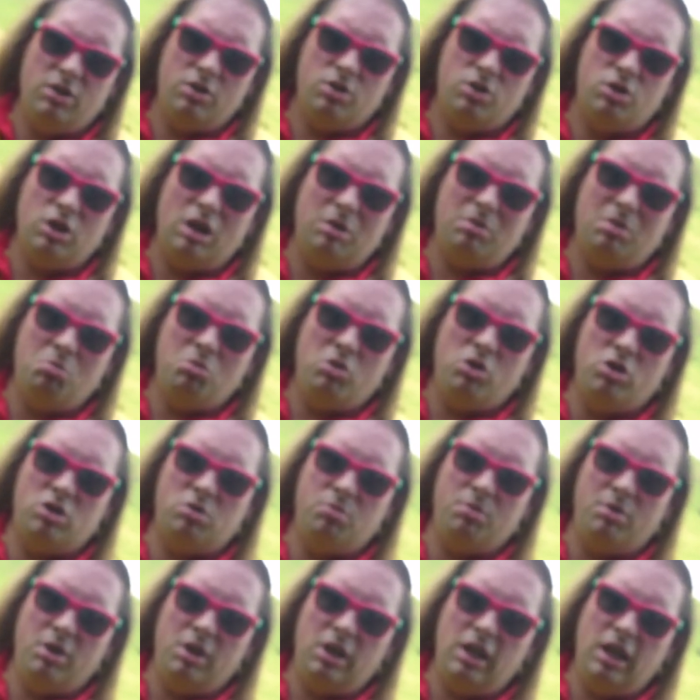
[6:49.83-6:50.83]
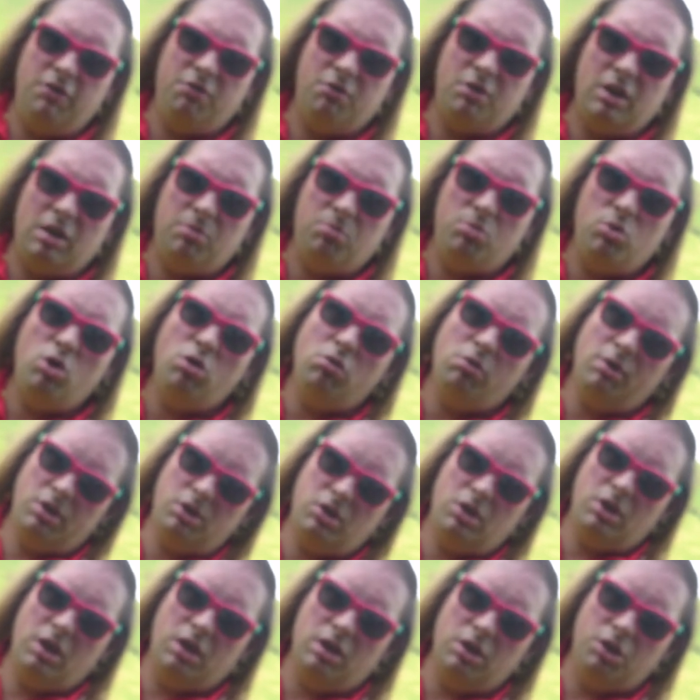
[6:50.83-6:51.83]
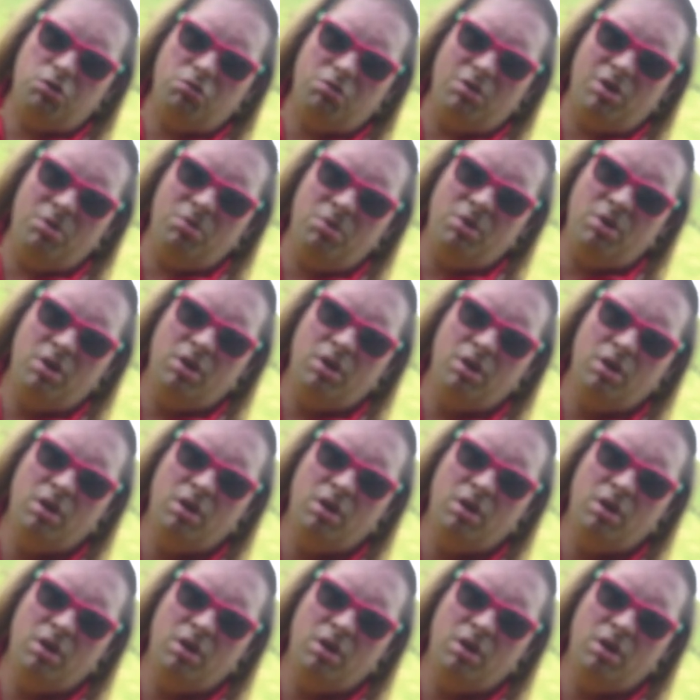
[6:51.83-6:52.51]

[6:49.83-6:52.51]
Sherman Mortimer even had more right to the English throne